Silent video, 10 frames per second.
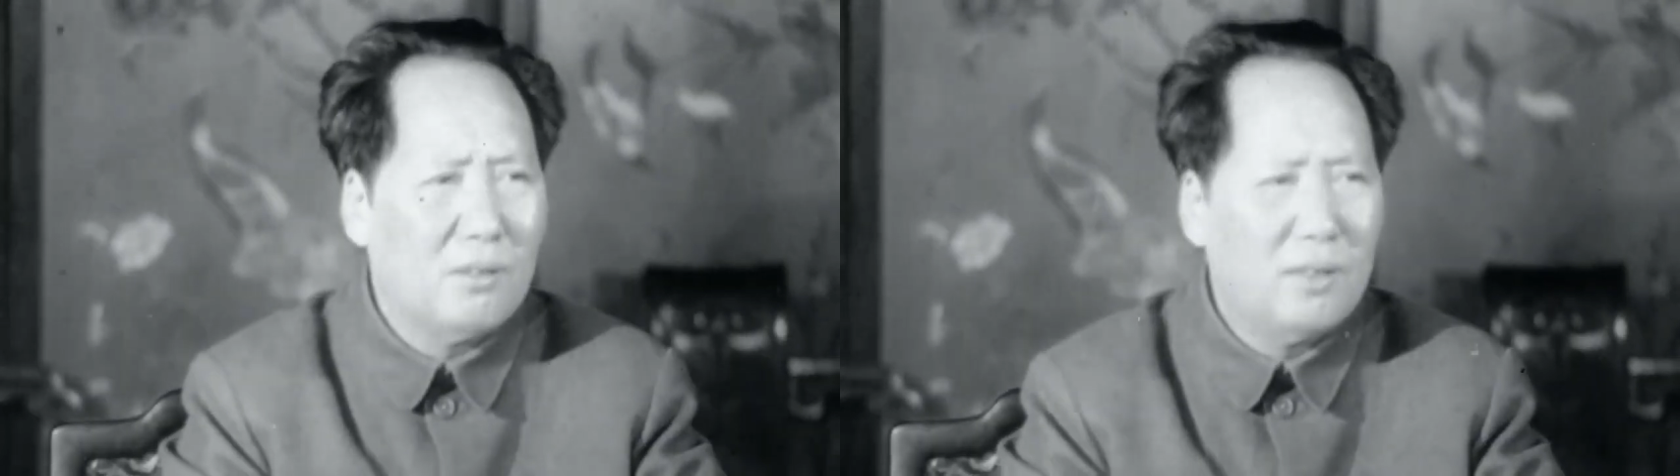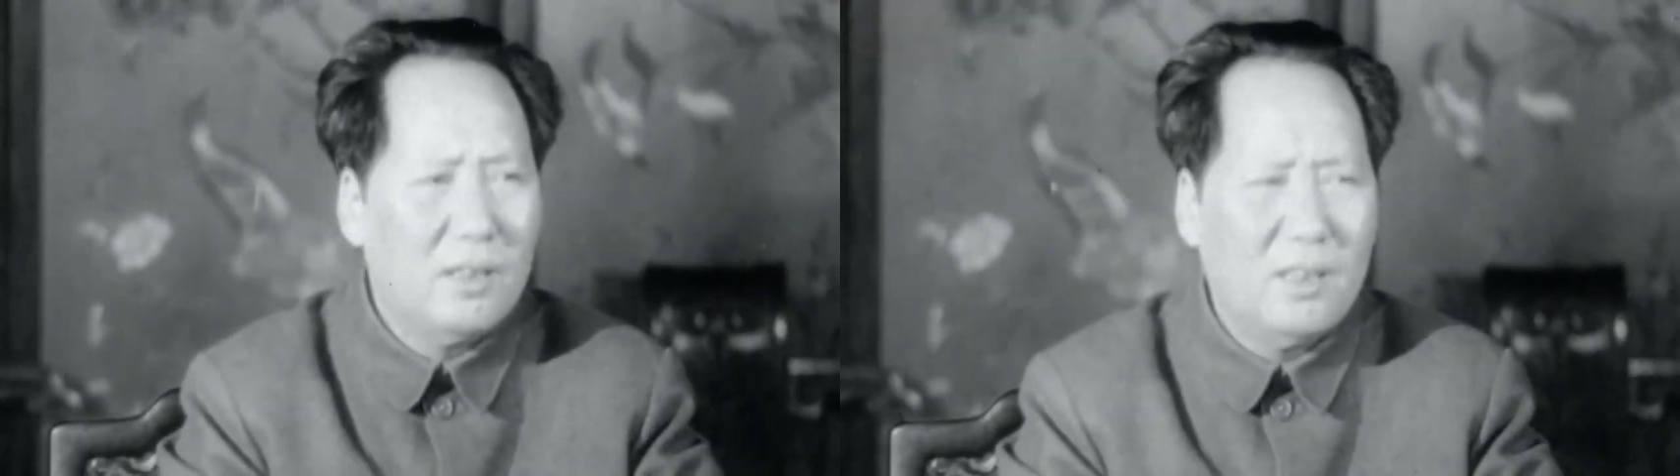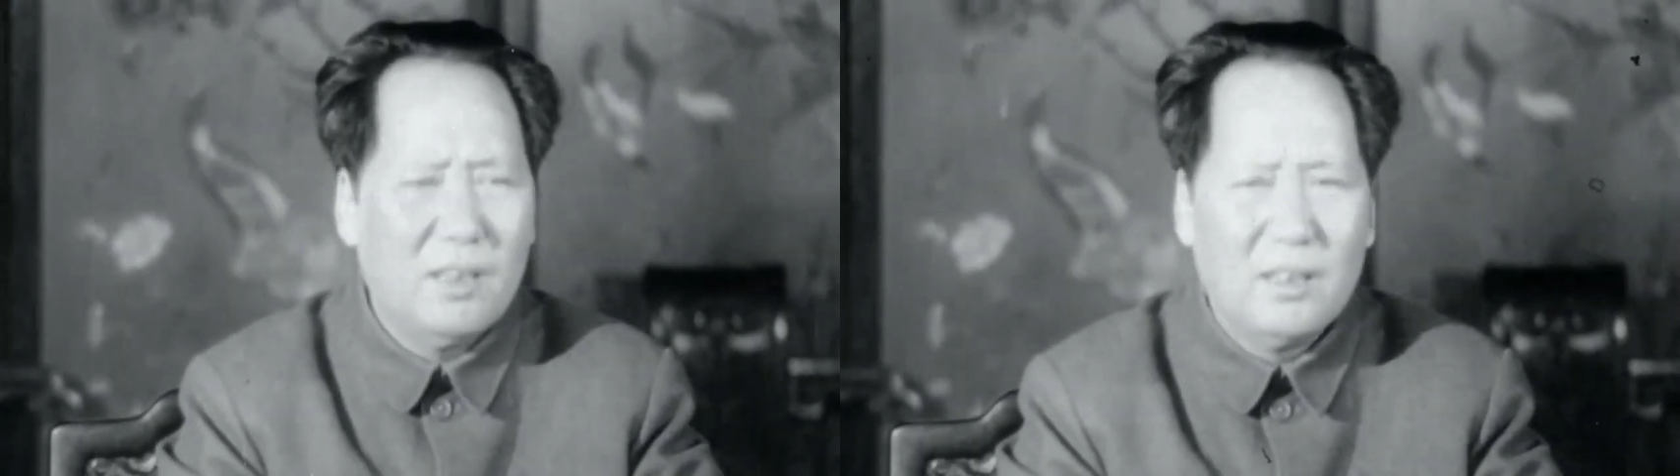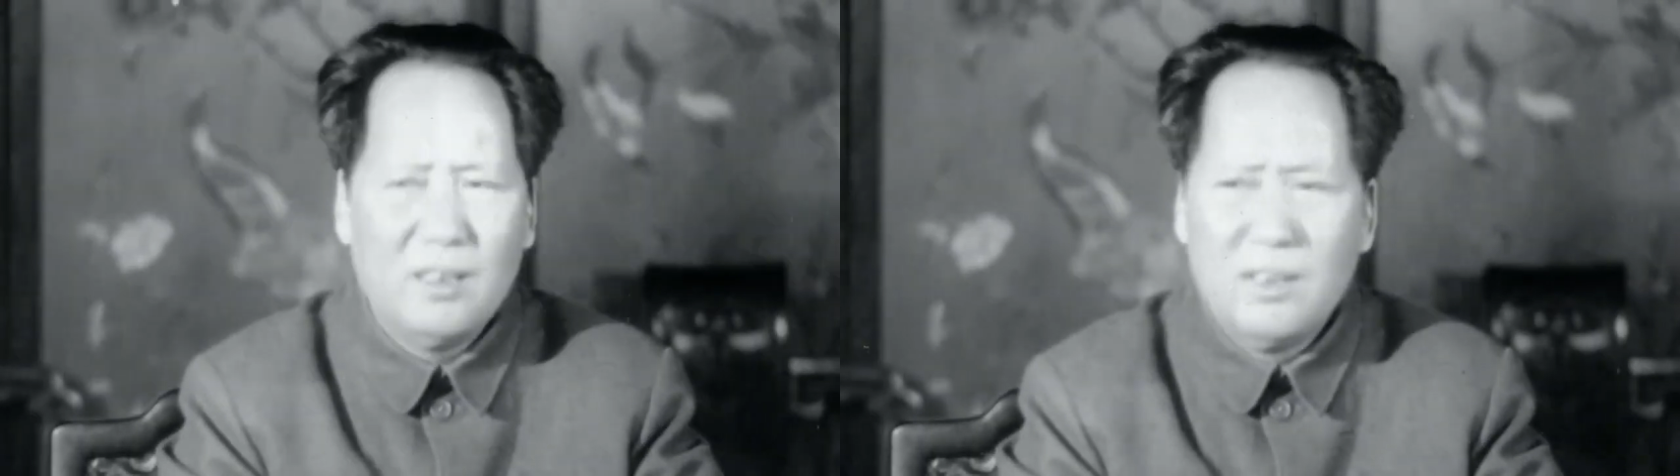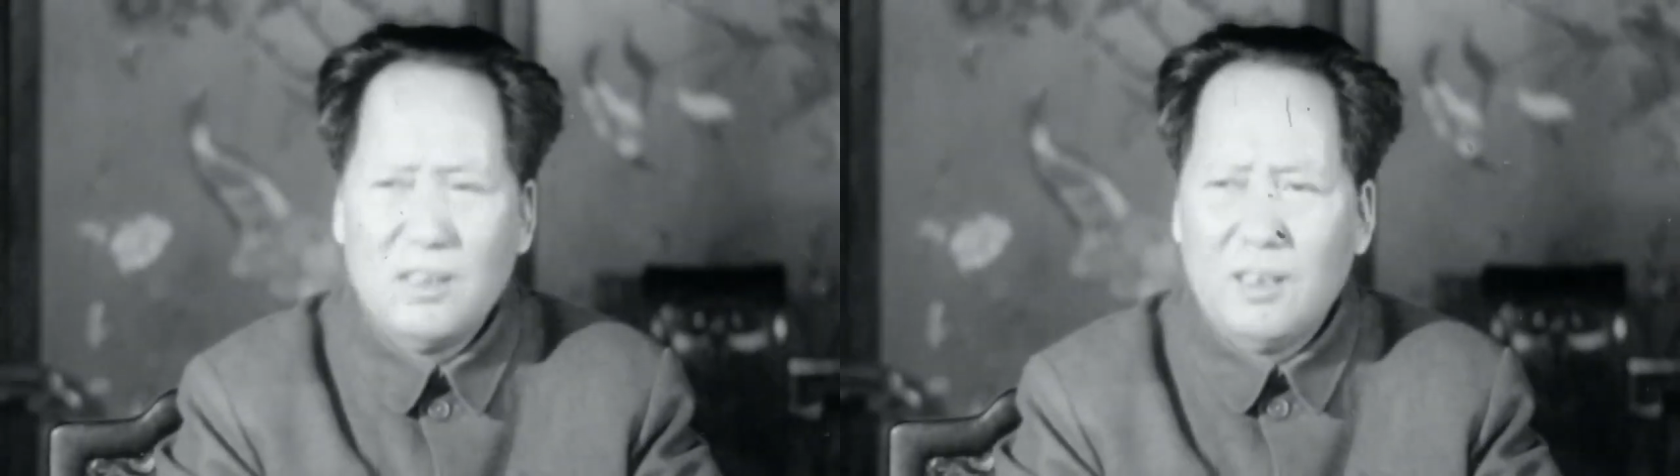Chairman
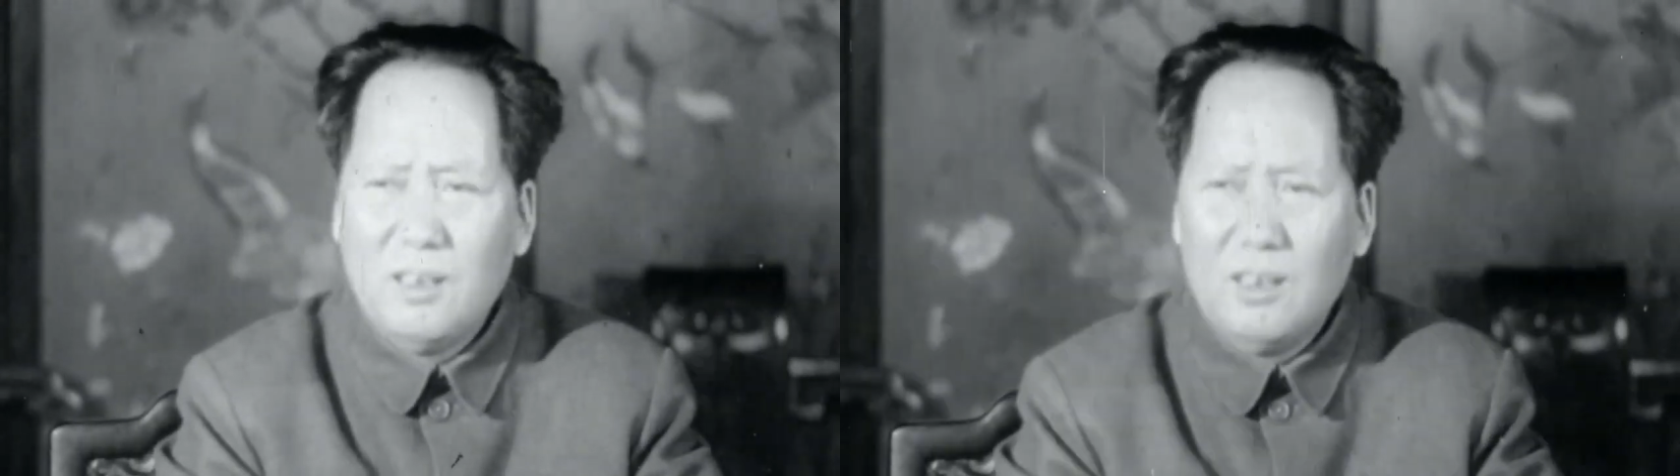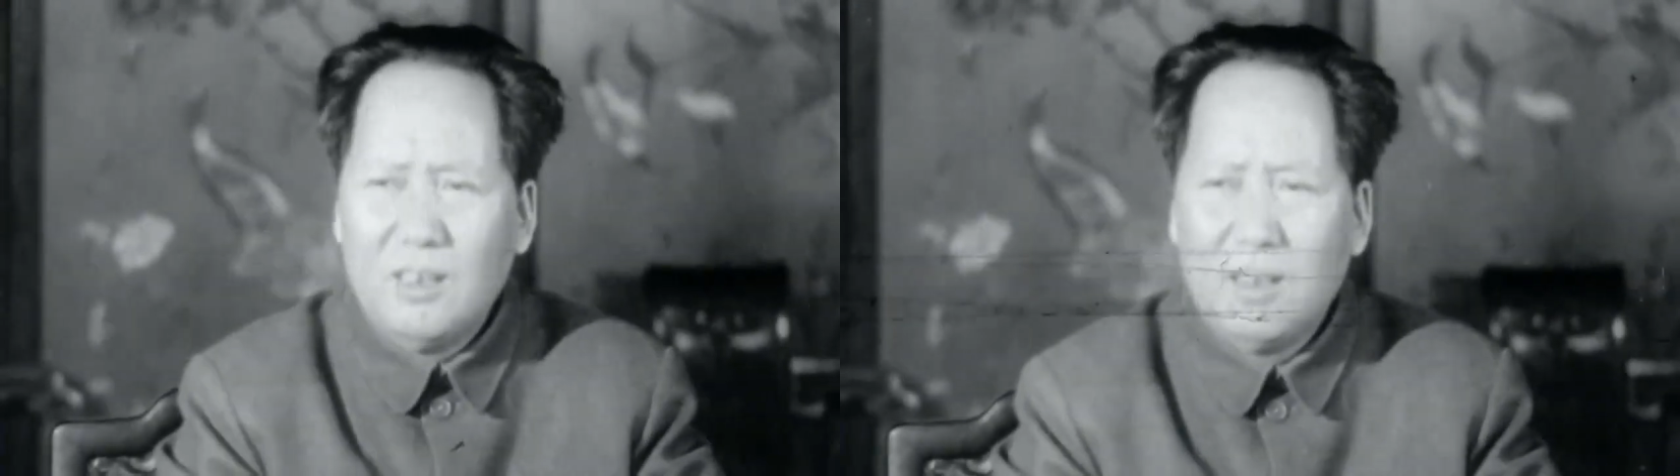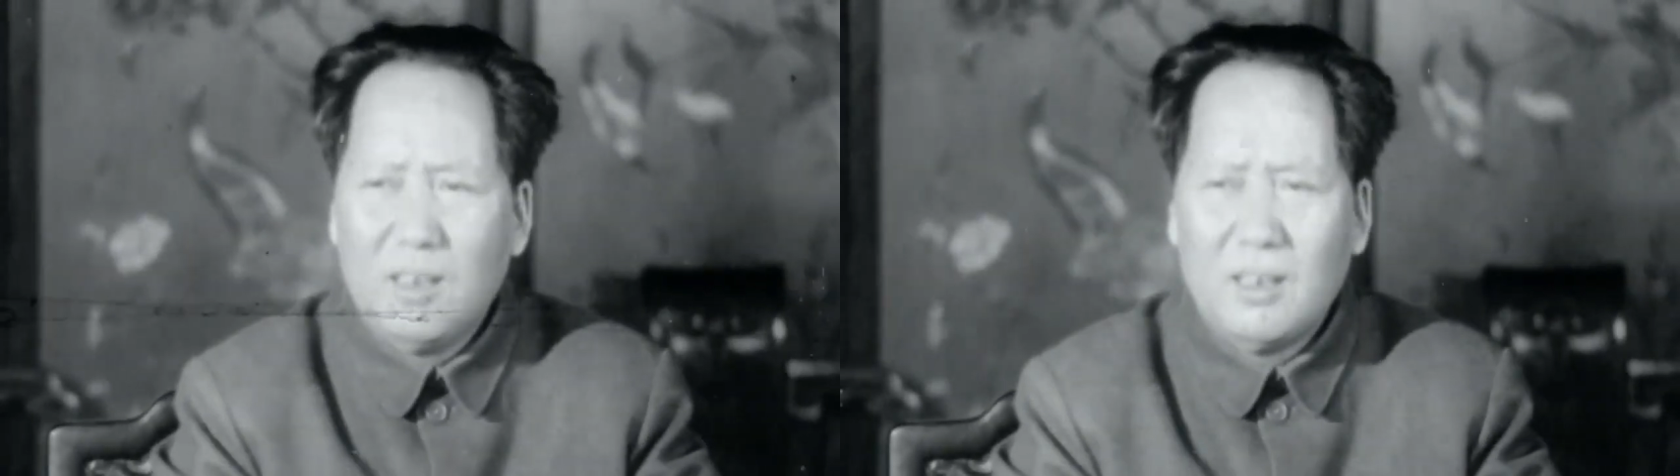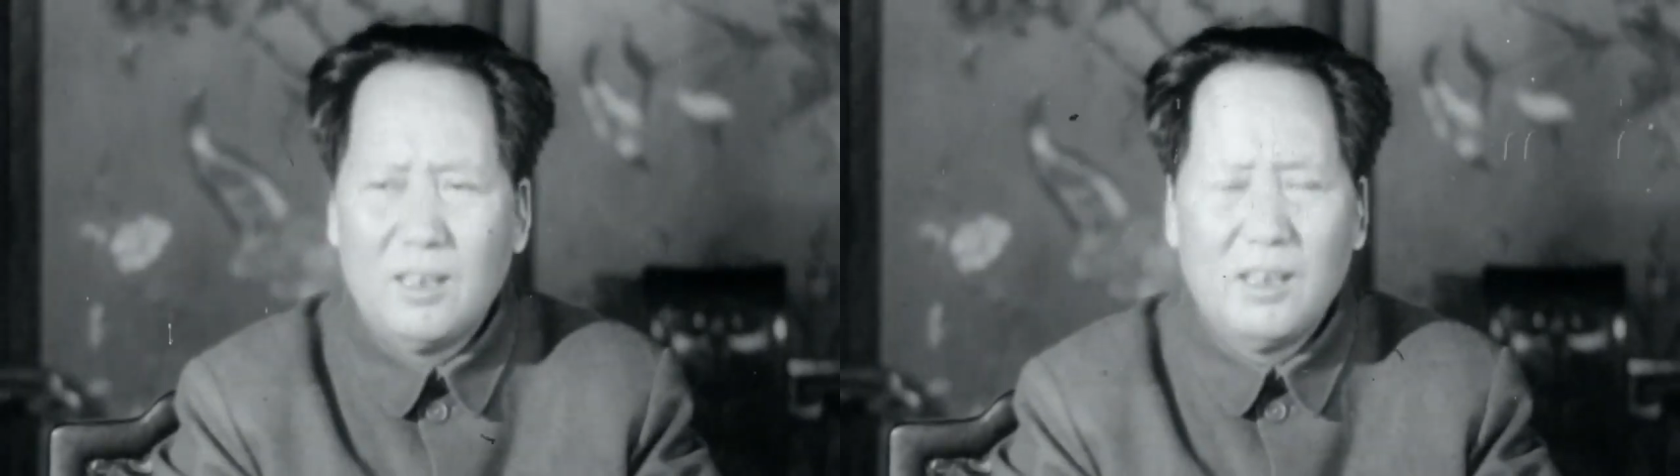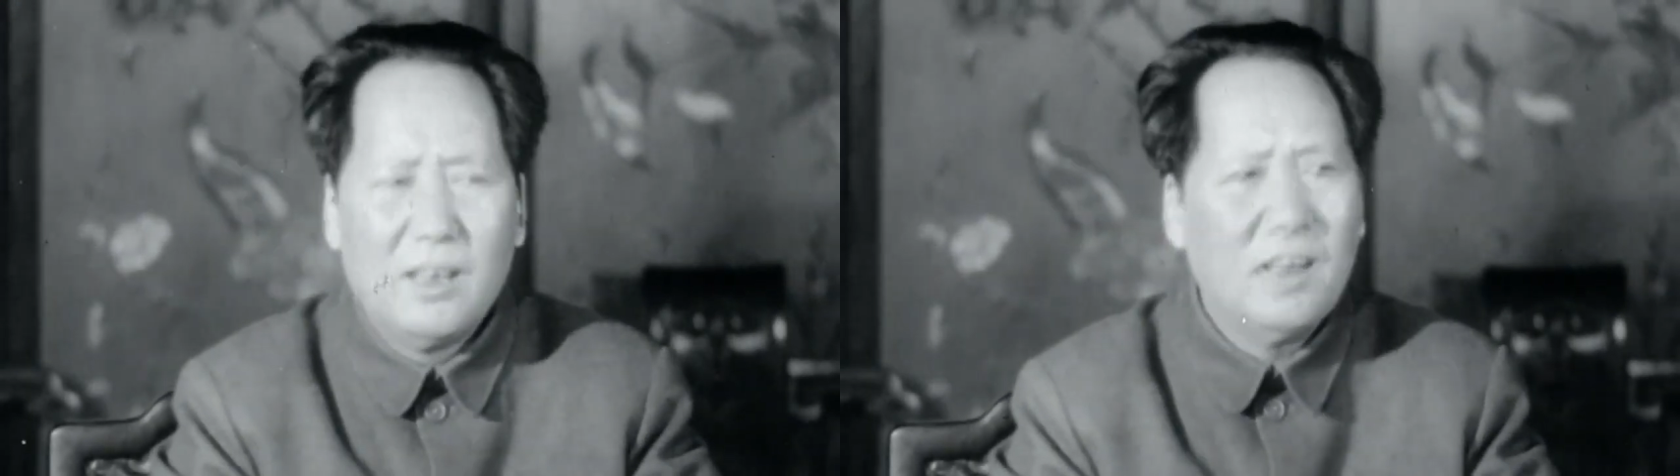Mao said that since
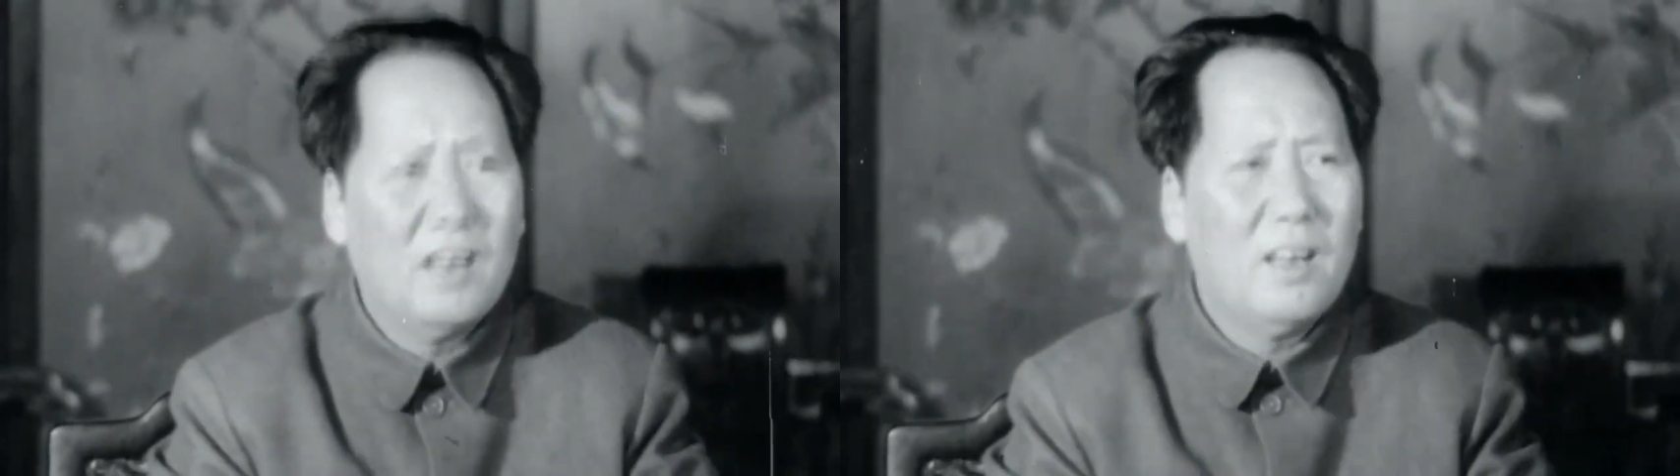the matter